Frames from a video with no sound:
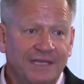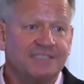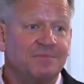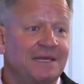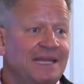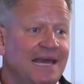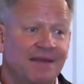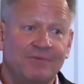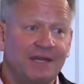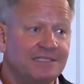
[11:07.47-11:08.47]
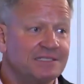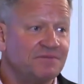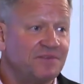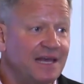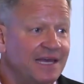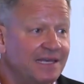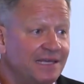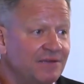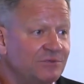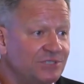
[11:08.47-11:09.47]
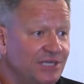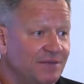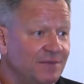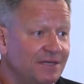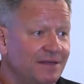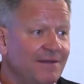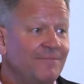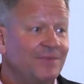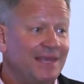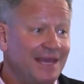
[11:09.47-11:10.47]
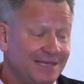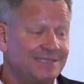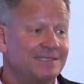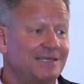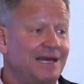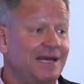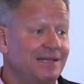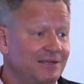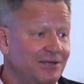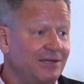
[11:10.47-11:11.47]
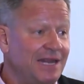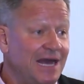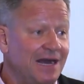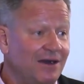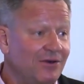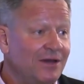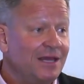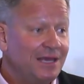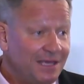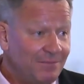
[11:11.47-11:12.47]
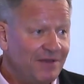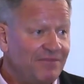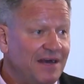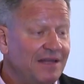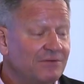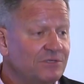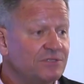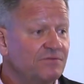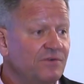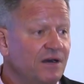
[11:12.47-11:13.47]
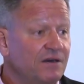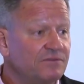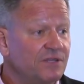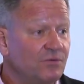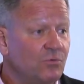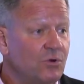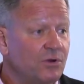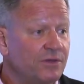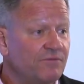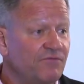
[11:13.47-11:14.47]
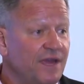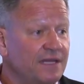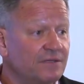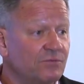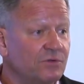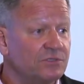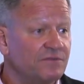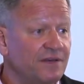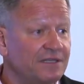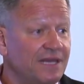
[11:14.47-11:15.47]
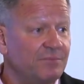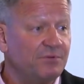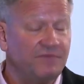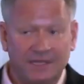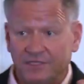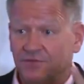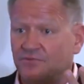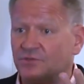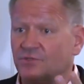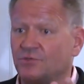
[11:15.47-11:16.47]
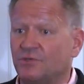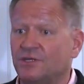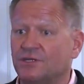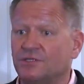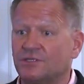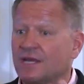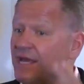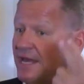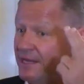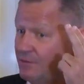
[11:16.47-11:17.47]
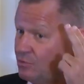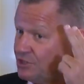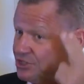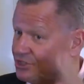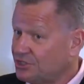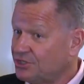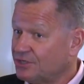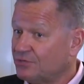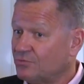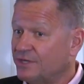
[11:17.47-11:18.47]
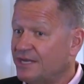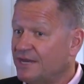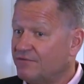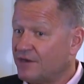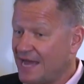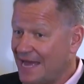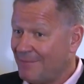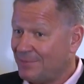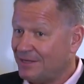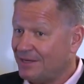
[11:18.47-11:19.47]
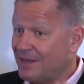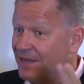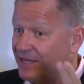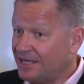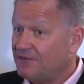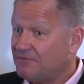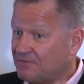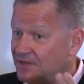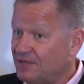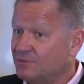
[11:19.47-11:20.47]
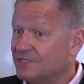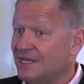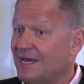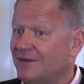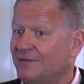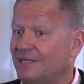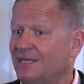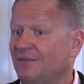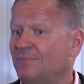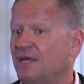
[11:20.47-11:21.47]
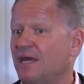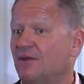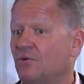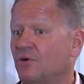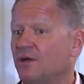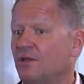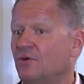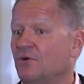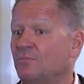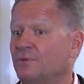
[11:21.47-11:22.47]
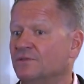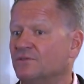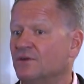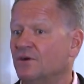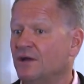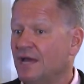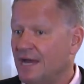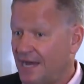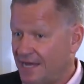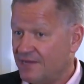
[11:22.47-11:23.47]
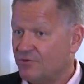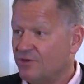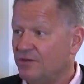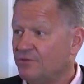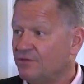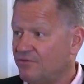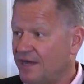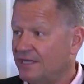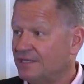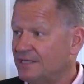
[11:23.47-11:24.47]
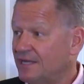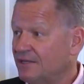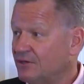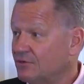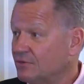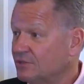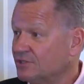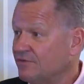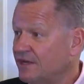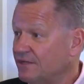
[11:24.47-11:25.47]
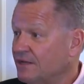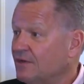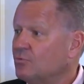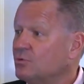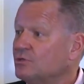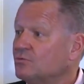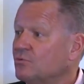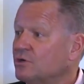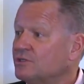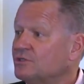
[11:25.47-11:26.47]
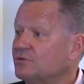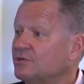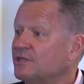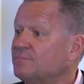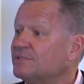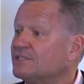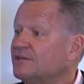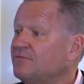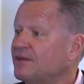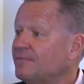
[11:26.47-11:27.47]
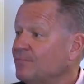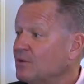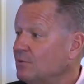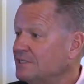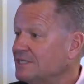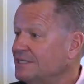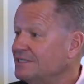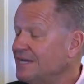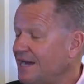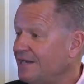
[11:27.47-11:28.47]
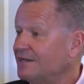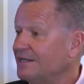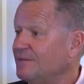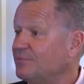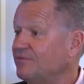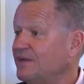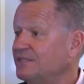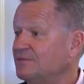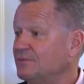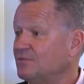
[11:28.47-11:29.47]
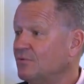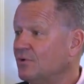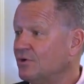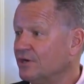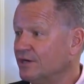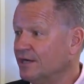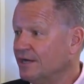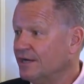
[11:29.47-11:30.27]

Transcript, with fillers: Yes, my dad raised the flag in Iwo Jima, Yes, I learn now my father was involved in a war that Franklin Roosevelt had prevented for two years and was sure would never happen if he was allowed to keep that oil open. So I agree with Franklin Delano Roosevelt. World War II in the Pacific was an entirely preventable war.